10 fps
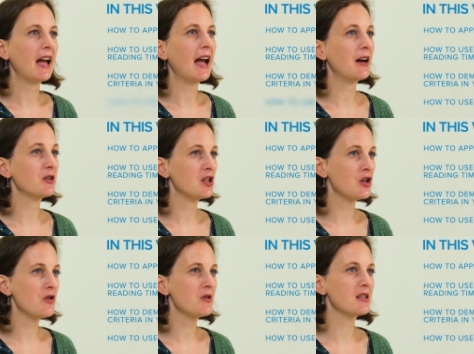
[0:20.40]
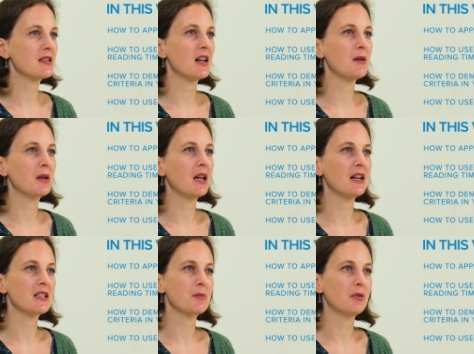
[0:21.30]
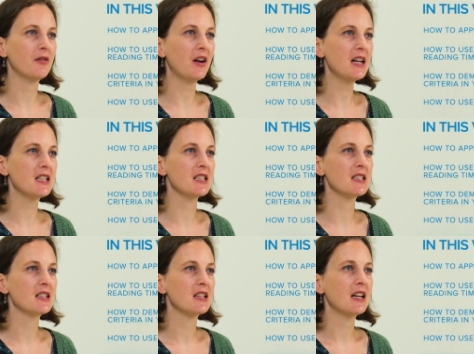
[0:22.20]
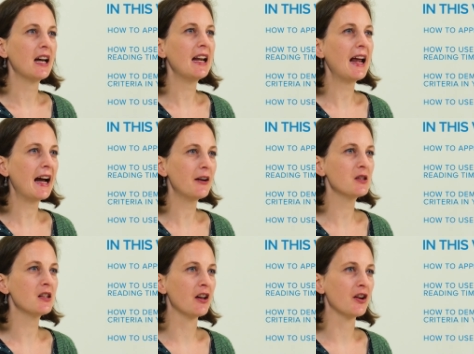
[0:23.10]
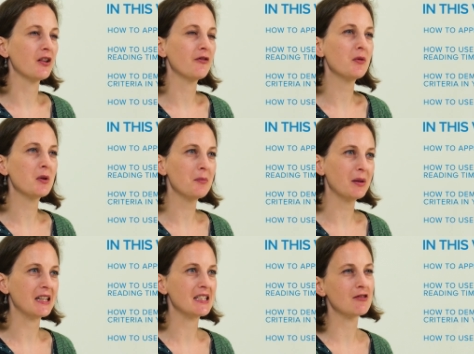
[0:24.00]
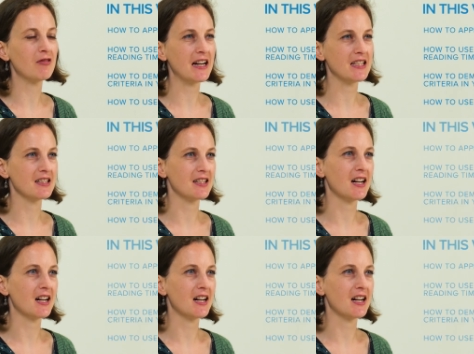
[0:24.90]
how to use the sample answer provided, and how to learn from completed writing